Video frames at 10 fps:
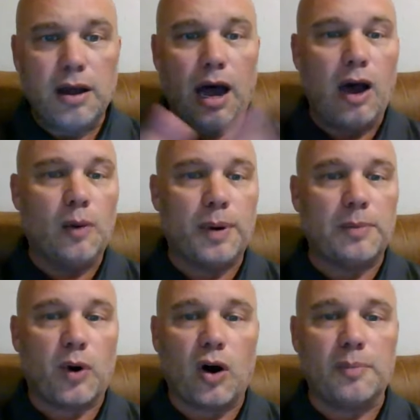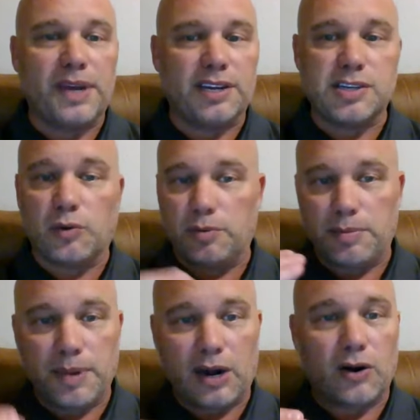I hope I'm wrong because it would be
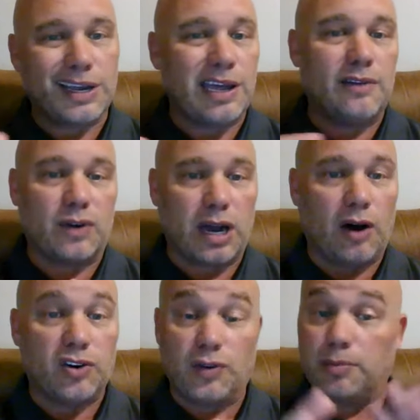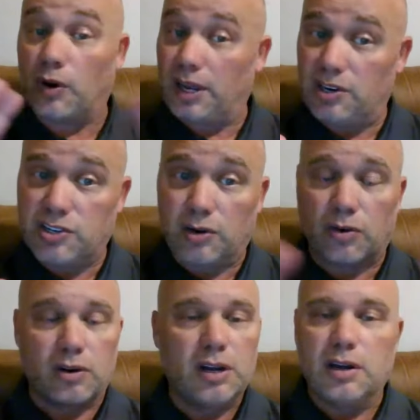better, again, for college football in general.